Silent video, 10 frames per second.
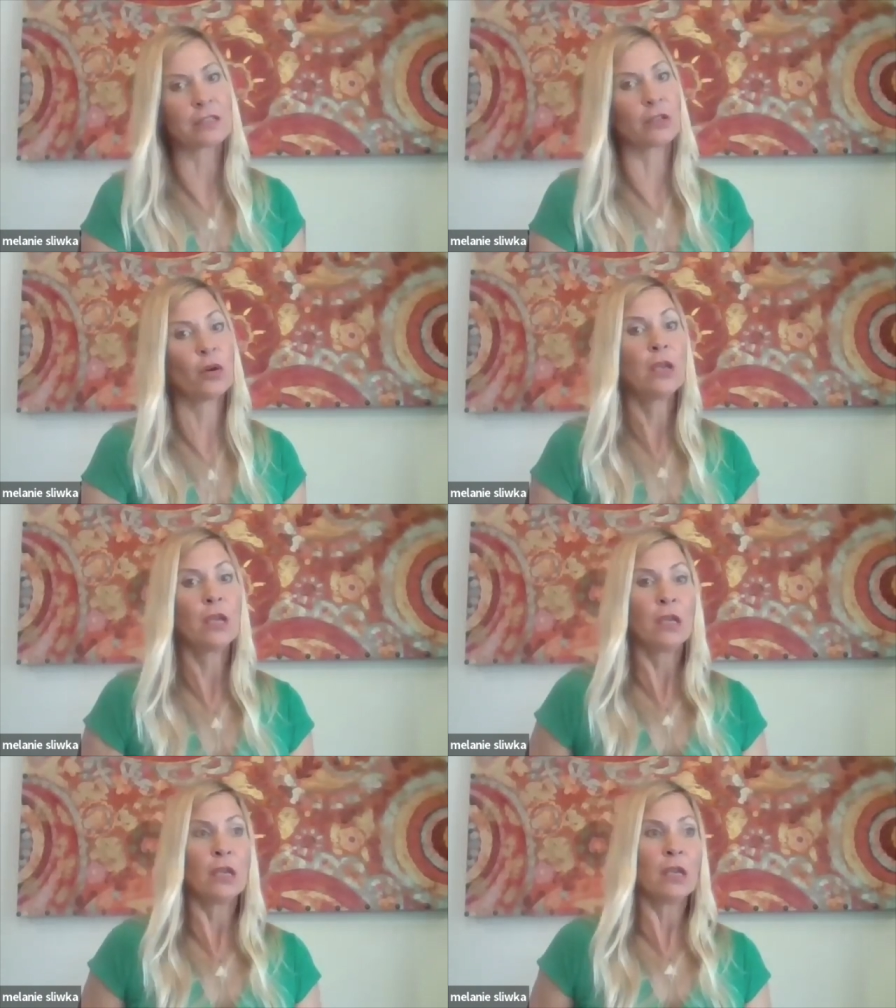So
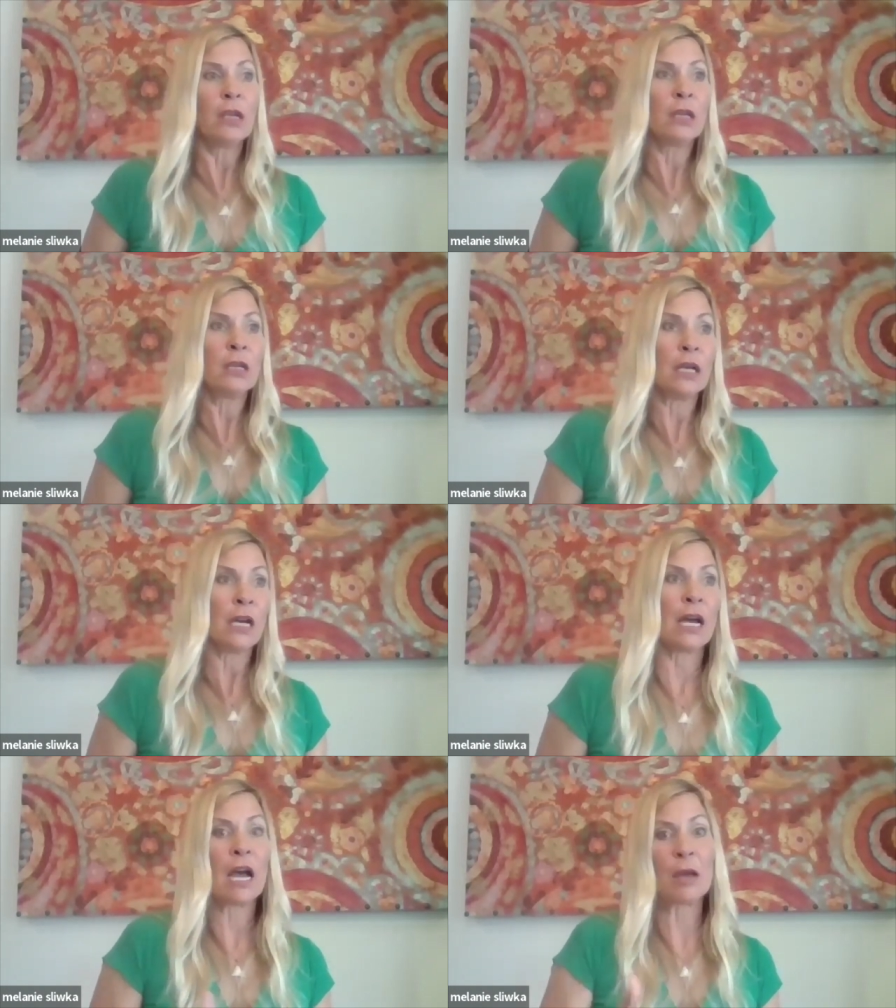
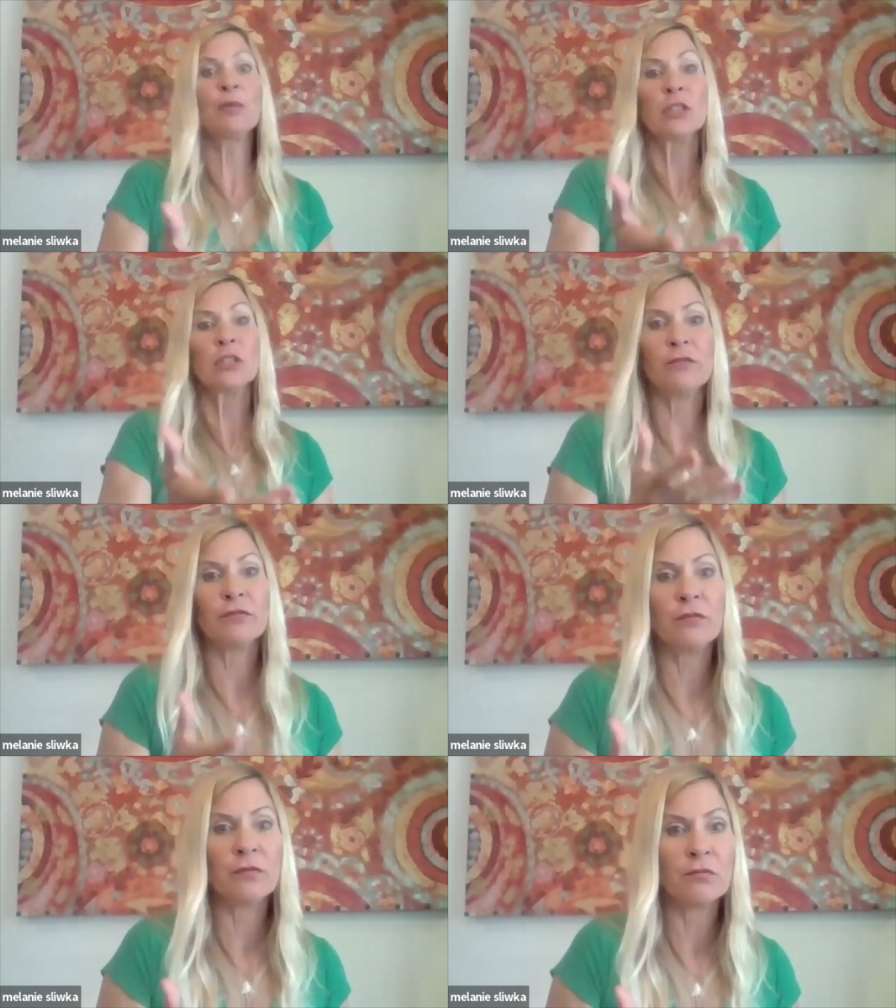I believe
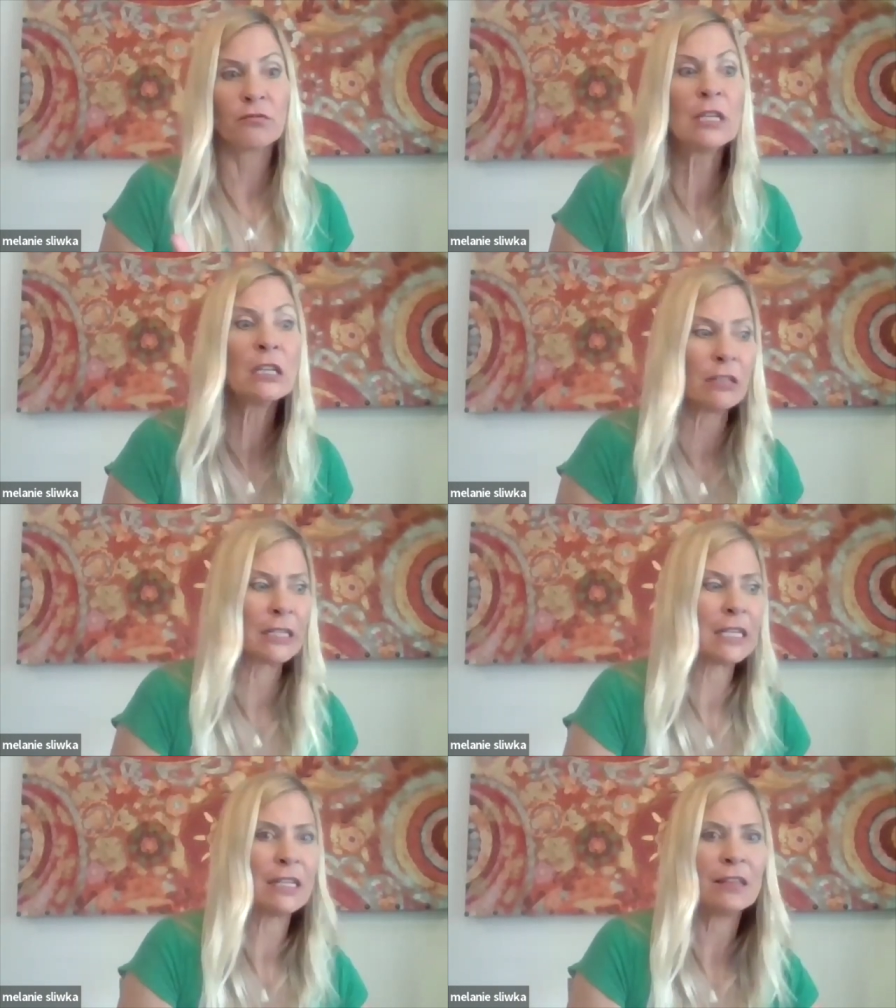
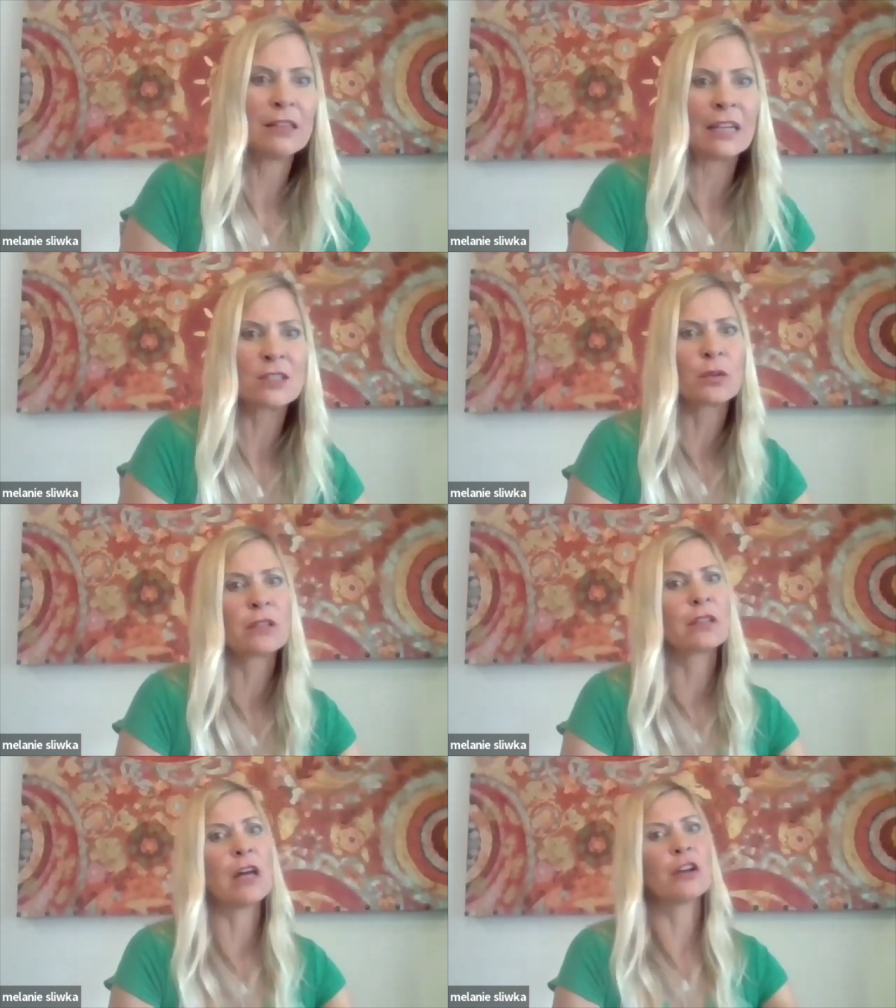really that's one
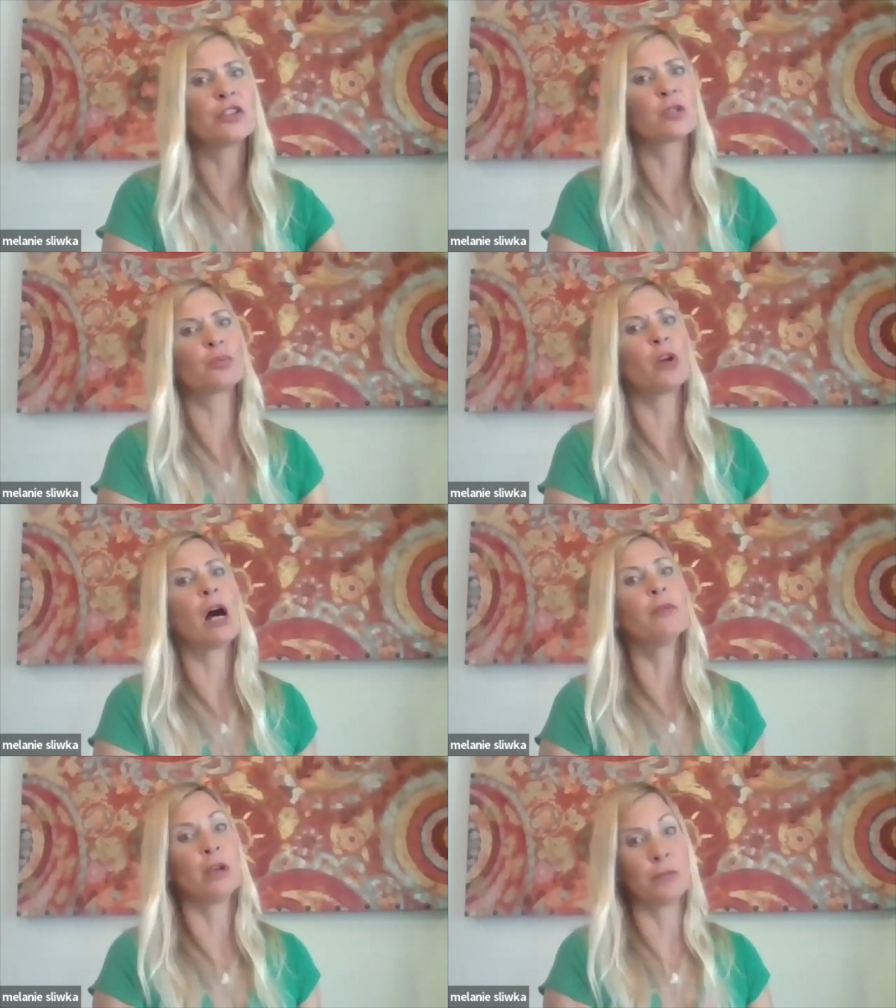of the largest
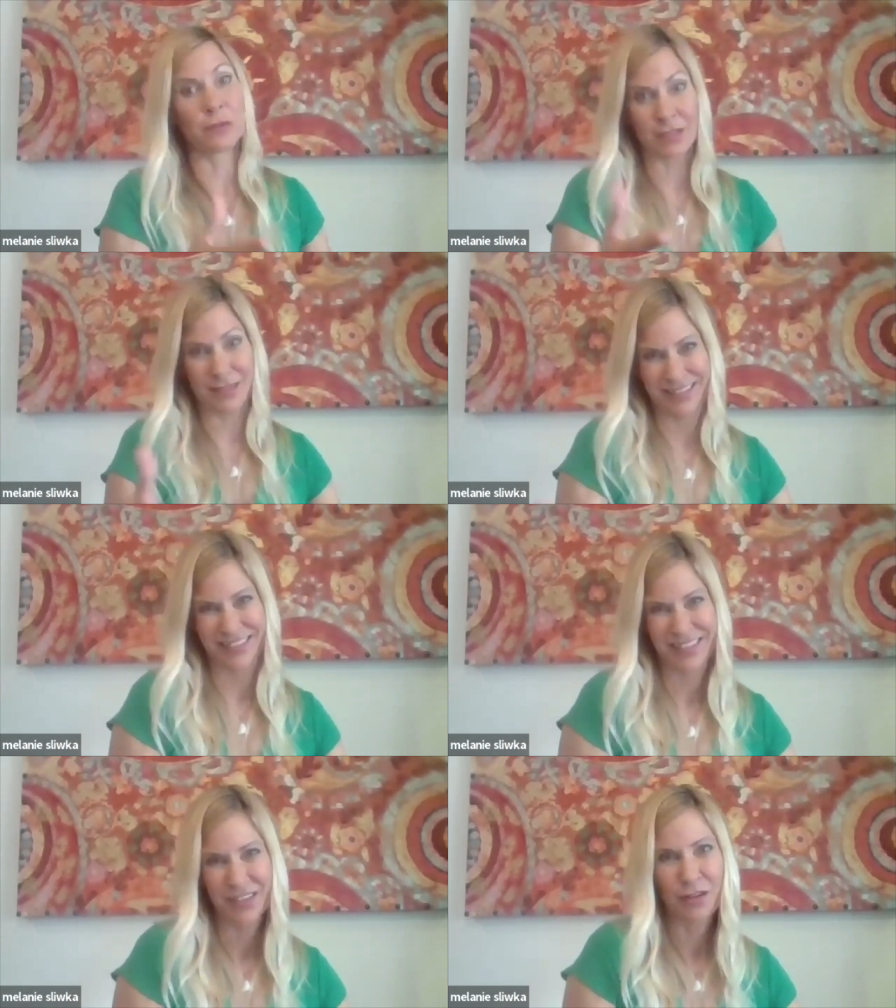problems
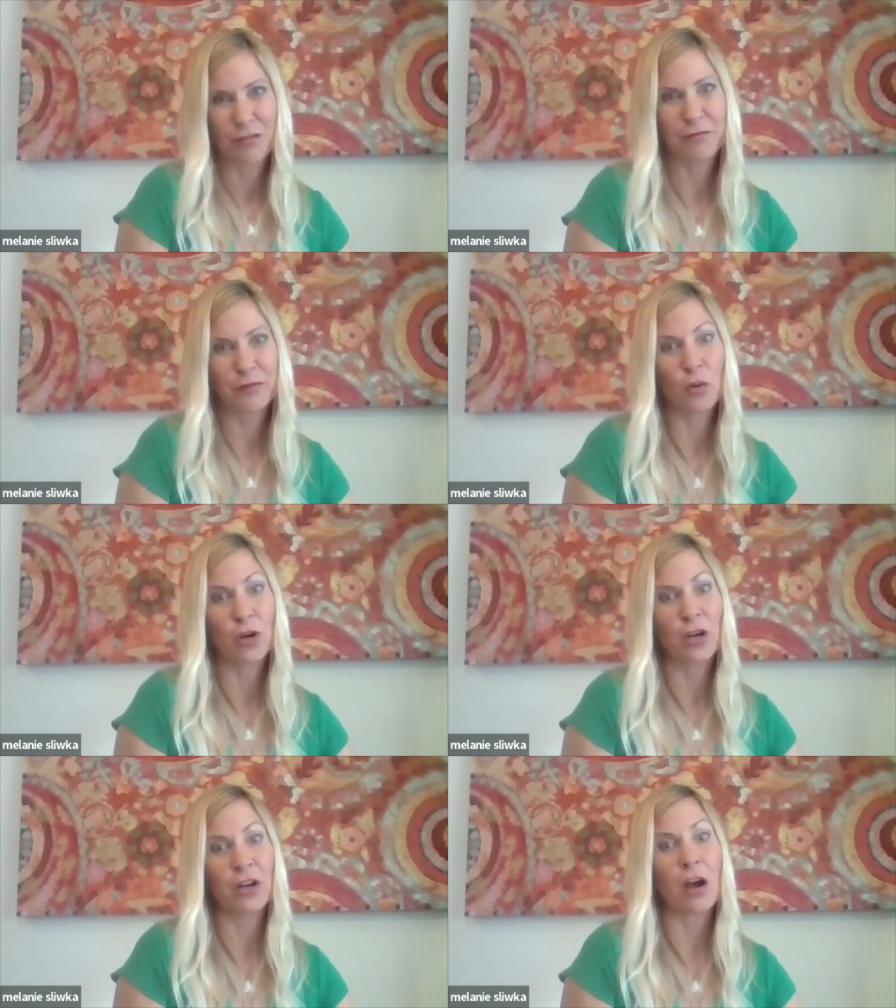
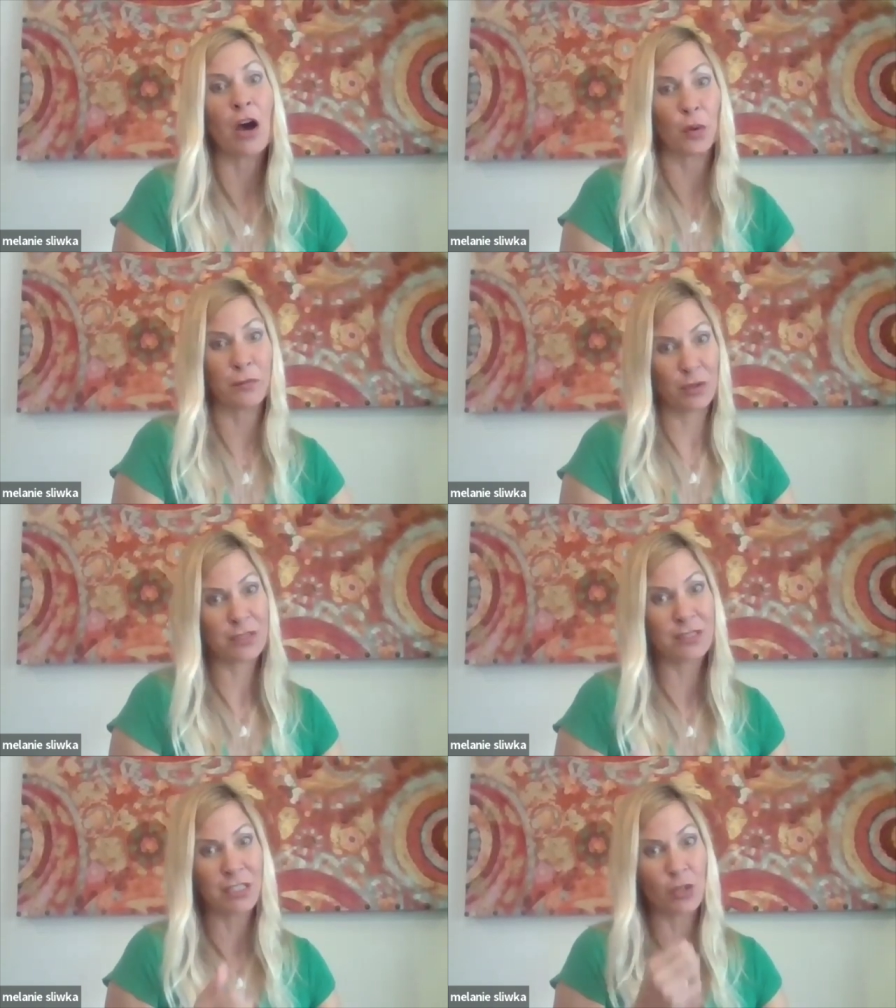for autoimmune
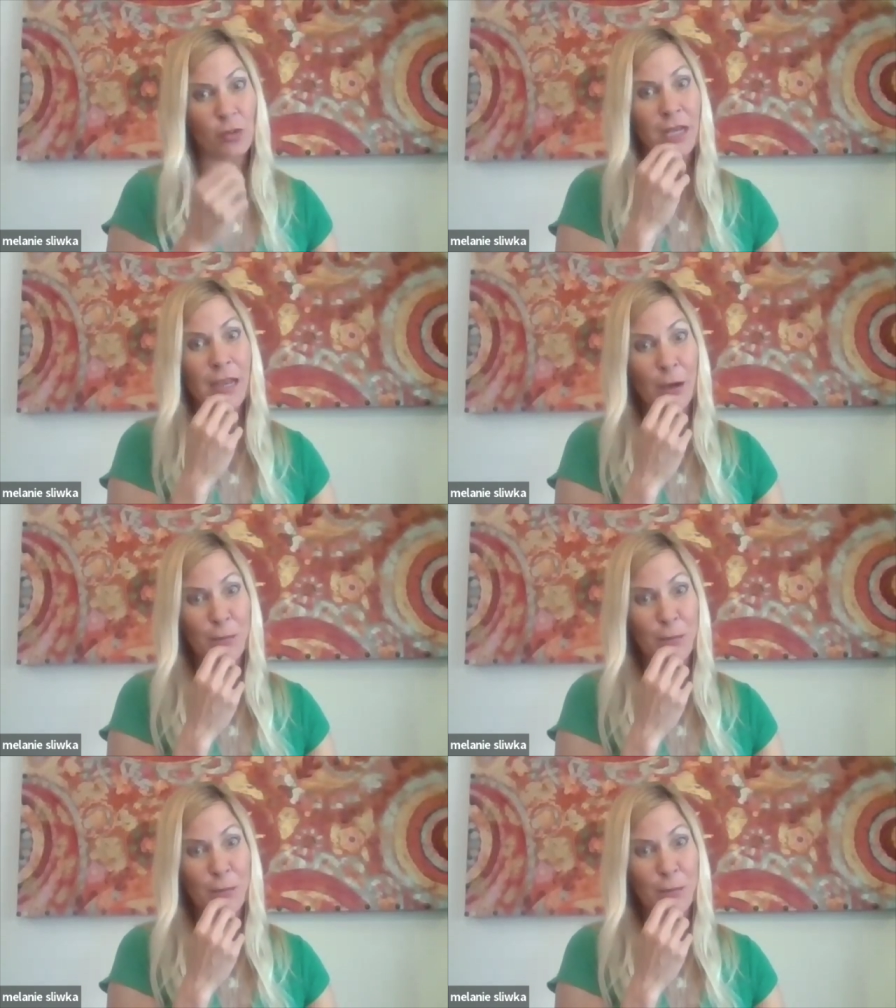disease right now.